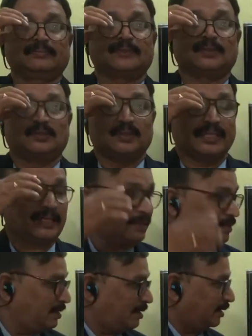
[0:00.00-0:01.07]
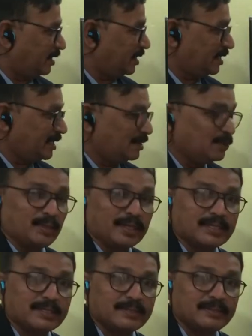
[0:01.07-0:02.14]
Okay, this is
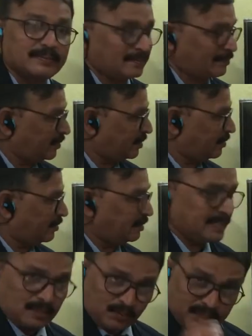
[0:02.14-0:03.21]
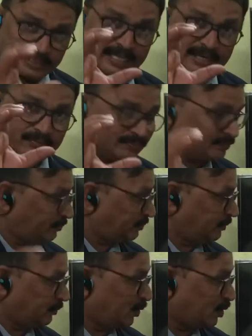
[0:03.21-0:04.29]
uterus. This is the original
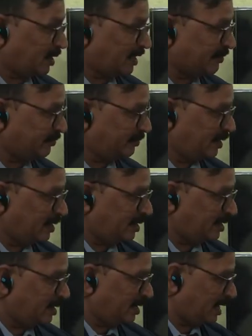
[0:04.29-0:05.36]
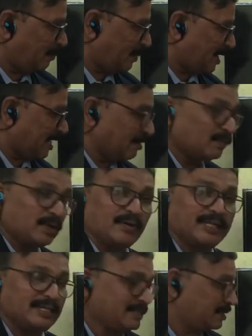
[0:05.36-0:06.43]
photograph, a pair of
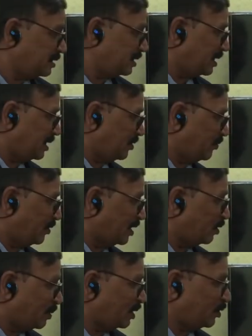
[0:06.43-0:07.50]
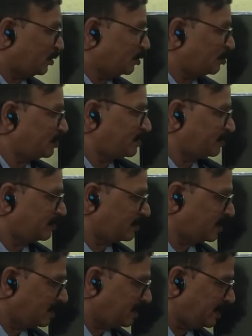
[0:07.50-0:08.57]
ovaries, fallopian tubes.
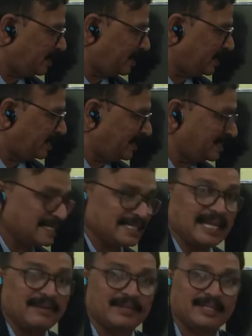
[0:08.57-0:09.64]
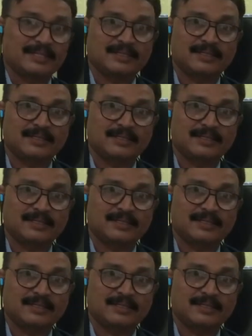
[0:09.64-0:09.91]
Here it is a cervix.